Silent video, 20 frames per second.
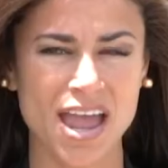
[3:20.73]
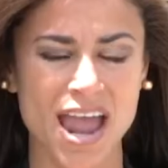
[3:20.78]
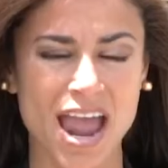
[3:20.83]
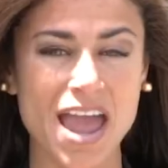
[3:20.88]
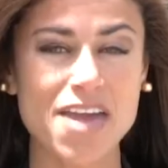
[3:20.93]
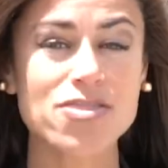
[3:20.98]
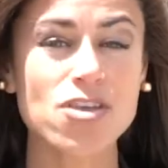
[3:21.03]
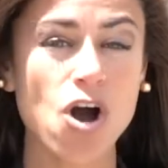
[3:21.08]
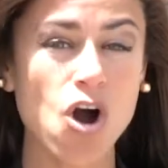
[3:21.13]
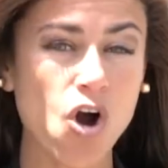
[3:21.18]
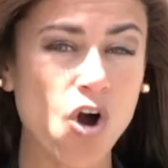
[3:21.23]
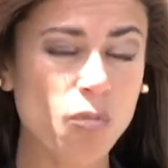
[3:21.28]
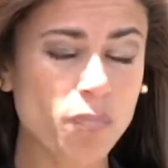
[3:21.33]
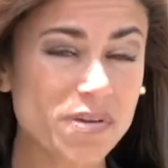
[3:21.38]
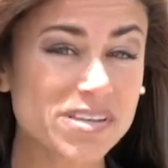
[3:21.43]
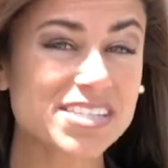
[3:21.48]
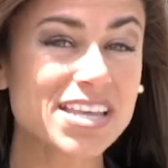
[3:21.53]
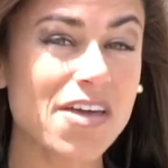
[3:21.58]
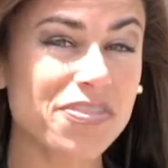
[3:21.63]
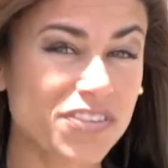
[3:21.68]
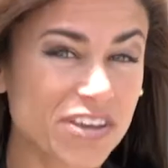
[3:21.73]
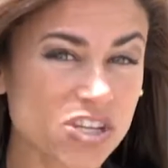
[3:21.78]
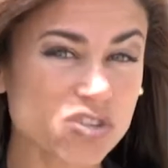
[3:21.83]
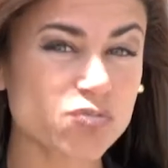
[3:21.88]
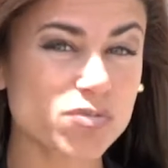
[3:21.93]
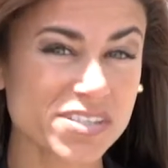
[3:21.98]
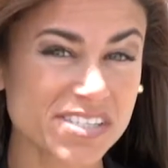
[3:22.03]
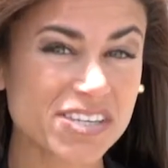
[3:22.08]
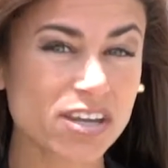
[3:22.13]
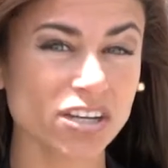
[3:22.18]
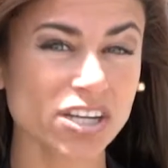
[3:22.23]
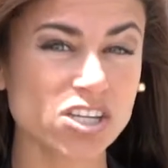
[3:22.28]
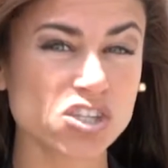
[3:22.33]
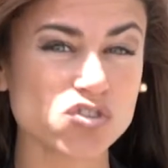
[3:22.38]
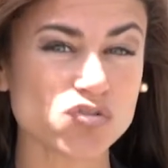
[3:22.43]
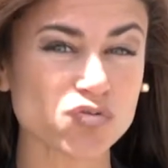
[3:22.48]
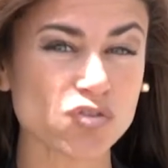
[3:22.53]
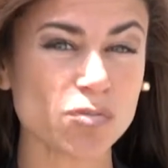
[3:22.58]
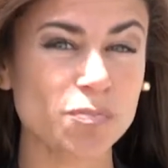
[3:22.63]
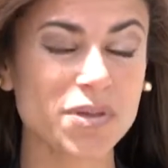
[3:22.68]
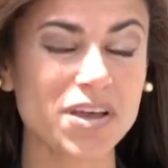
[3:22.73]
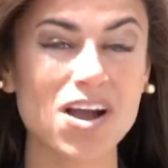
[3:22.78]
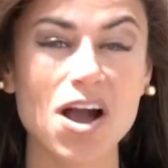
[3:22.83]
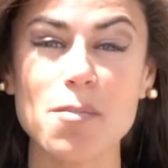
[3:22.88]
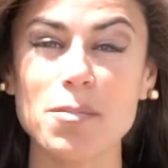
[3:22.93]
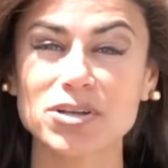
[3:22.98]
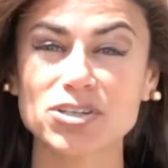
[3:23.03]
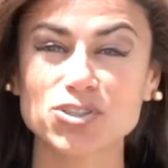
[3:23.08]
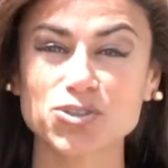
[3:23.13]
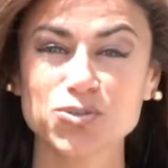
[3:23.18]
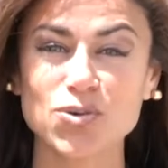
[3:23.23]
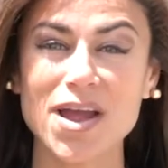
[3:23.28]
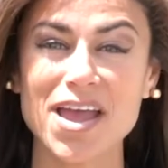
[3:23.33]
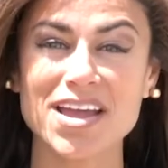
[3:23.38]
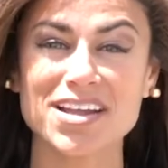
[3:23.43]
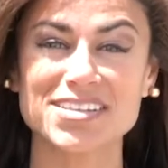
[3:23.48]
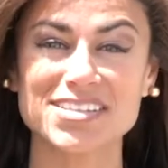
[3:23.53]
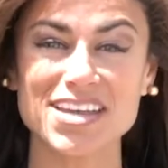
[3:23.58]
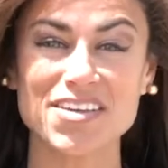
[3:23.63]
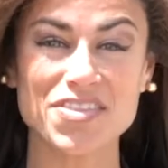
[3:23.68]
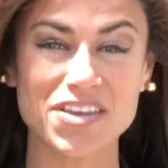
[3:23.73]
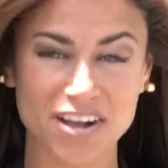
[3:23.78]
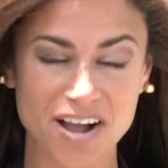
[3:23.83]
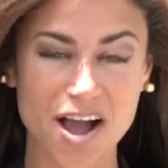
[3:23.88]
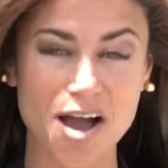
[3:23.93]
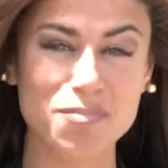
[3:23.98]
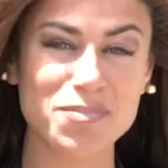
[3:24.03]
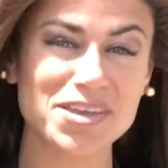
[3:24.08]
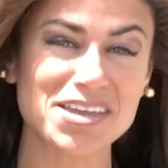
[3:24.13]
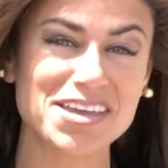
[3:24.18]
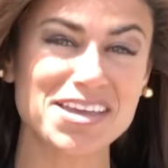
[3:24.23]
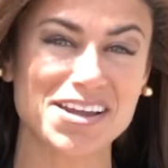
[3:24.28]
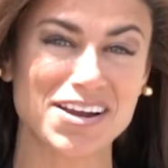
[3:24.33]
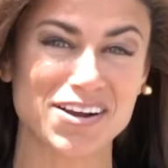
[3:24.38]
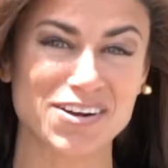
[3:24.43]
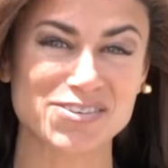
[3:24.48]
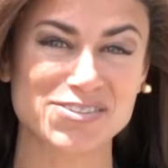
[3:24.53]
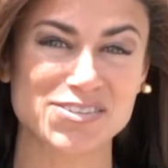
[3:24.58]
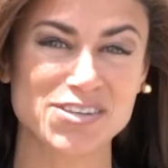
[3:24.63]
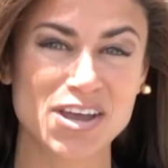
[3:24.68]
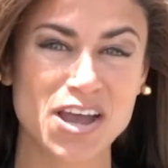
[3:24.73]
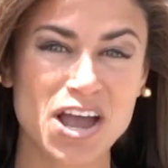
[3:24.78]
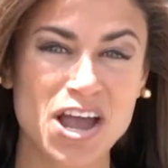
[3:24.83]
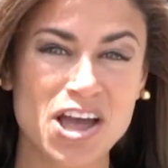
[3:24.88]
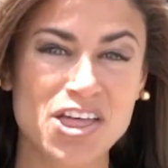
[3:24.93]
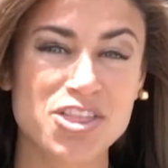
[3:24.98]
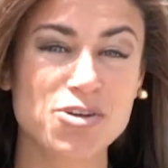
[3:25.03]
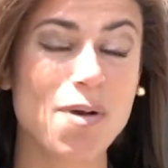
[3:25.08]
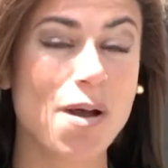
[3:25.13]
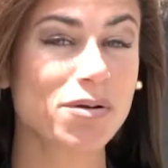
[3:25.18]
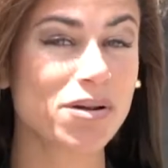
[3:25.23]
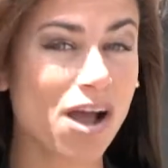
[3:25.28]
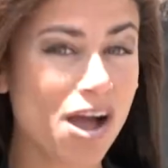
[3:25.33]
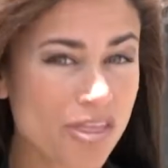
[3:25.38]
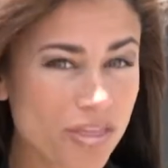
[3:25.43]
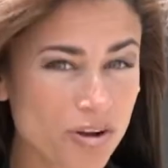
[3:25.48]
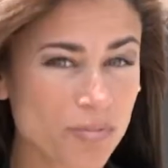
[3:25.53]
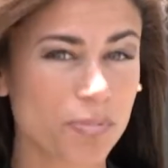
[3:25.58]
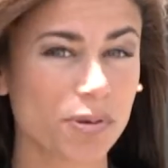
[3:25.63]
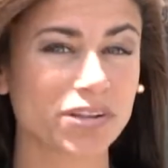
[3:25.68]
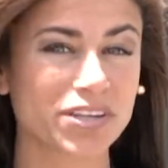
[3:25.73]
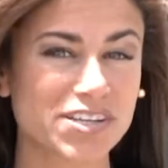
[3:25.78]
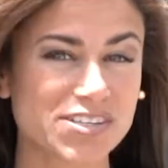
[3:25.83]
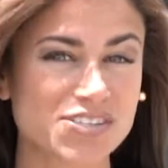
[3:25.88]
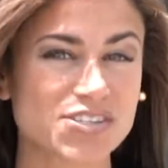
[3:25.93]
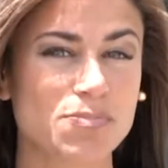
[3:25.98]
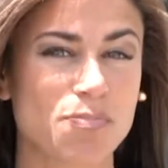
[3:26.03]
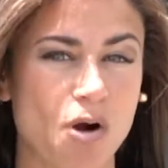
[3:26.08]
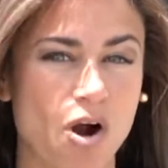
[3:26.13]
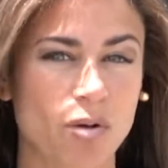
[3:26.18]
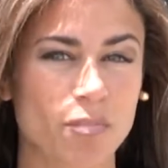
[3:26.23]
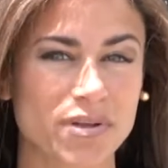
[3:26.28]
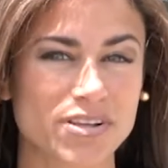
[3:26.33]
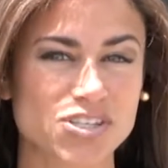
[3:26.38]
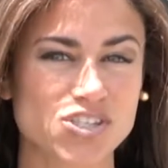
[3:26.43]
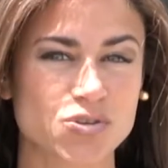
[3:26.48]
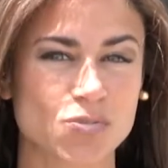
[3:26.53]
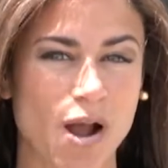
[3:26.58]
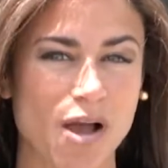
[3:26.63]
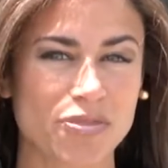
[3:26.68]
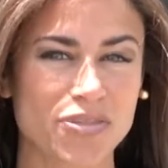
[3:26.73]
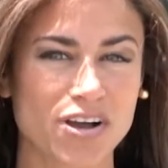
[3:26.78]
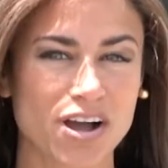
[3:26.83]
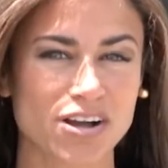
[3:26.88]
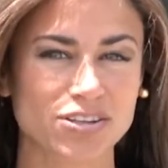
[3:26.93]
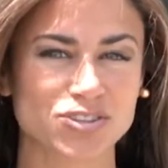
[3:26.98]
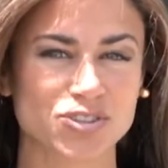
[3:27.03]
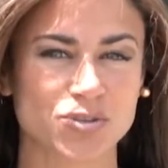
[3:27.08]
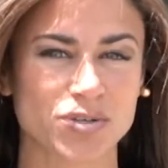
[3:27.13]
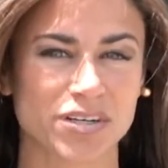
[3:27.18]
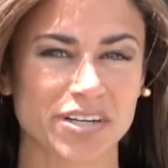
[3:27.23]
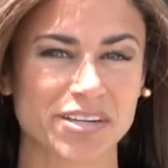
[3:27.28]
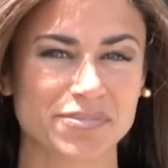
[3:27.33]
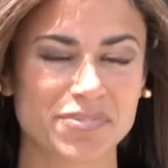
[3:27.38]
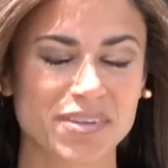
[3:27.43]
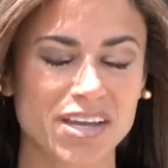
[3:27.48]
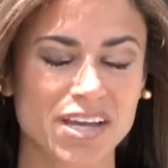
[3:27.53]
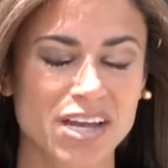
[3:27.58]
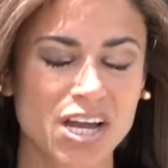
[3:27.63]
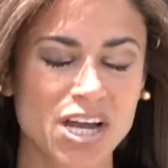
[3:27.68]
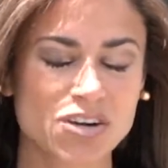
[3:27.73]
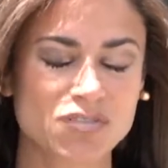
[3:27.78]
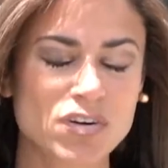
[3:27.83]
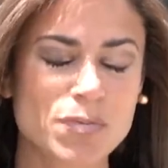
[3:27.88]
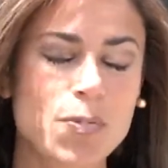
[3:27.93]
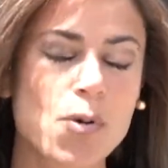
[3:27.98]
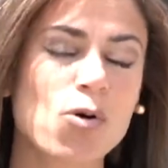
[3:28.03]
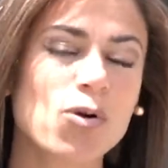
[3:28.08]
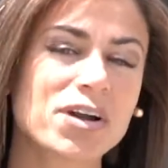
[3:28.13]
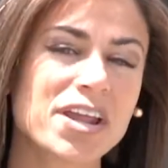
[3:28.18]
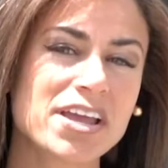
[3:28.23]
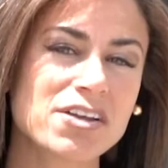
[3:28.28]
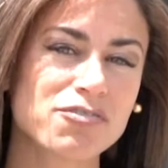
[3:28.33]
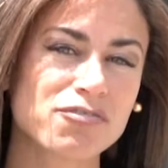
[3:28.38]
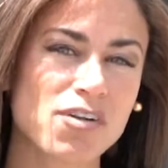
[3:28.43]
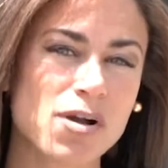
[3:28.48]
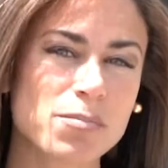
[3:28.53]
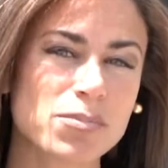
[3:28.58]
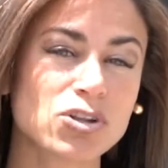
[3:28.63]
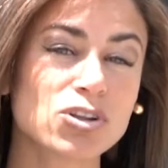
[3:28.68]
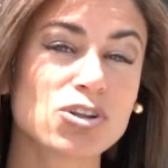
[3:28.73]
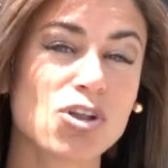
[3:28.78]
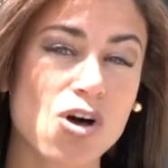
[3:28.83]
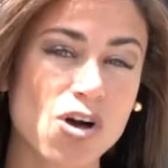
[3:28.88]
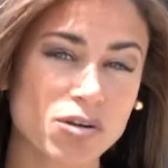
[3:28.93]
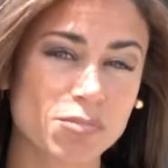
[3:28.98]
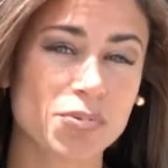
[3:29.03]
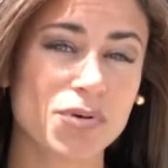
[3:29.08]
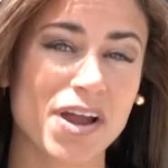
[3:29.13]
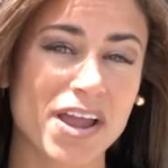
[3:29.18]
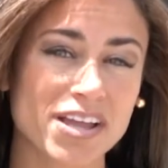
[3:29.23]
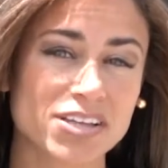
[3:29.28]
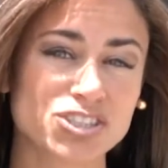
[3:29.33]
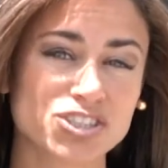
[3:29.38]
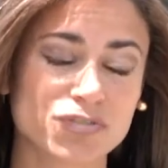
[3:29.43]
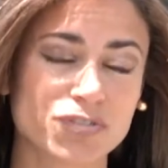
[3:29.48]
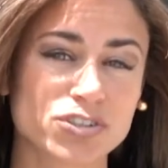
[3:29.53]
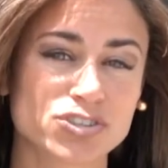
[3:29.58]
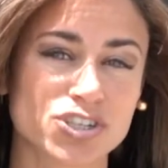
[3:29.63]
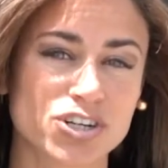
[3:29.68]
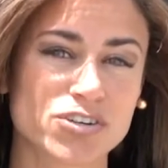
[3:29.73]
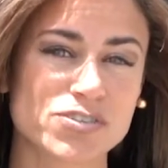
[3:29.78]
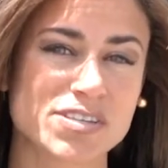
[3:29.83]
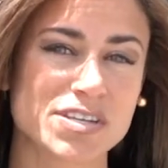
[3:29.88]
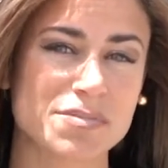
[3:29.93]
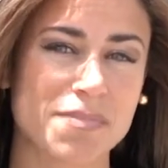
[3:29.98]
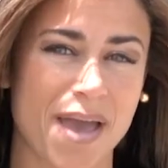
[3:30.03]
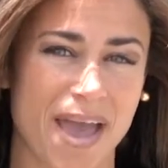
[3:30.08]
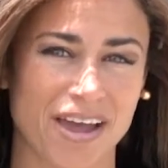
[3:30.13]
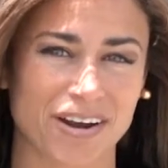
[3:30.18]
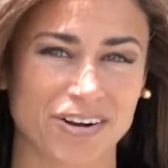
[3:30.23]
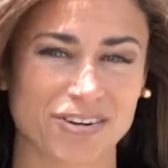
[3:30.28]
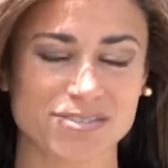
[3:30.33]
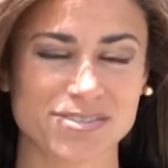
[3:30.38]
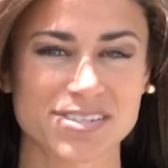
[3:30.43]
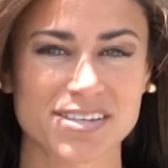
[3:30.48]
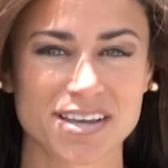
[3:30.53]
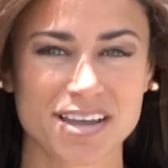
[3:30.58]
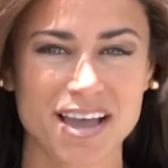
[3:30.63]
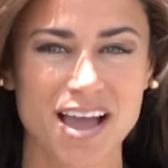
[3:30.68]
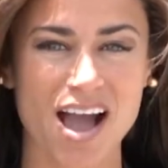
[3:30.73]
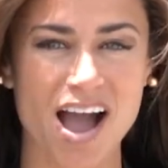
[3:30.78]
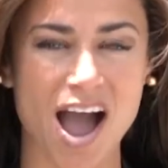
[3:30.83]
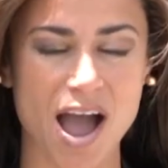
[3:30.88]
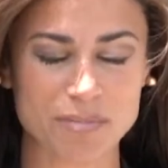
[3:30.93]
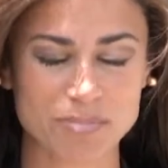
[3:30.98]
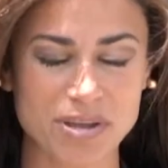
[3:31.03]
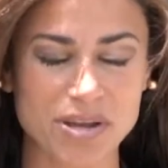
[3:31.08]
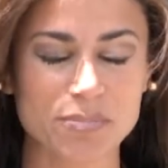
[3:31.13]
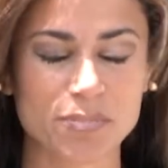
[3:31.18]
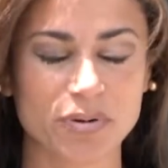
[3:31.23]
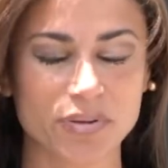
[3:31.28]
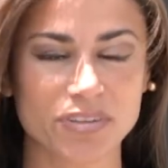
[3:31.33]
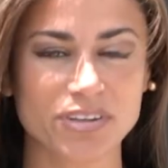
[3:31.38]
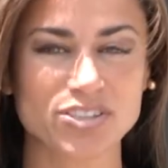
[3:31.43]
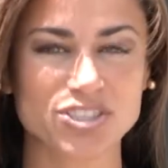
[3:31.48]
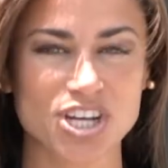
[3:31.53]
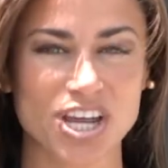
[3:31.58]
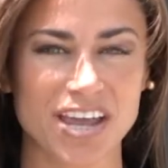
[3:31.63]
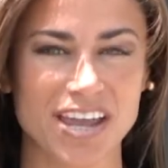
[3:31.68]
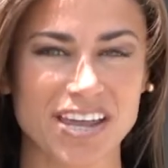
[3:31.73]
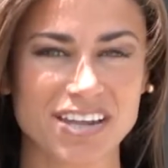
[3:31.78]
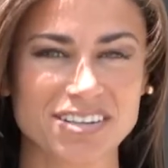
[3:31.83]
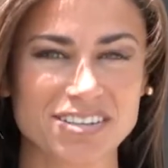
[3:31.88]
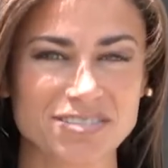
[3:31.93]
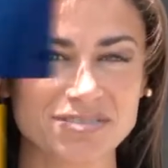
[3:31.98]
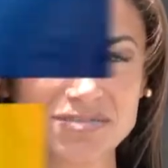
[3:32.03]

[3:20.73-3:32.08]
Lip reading: And the hope is that these resilience rooms become a trend in the coming years throughout other police departments throughout the country. Reporting from Long Branch for Jersey Matters, I'm Kimberly Jade.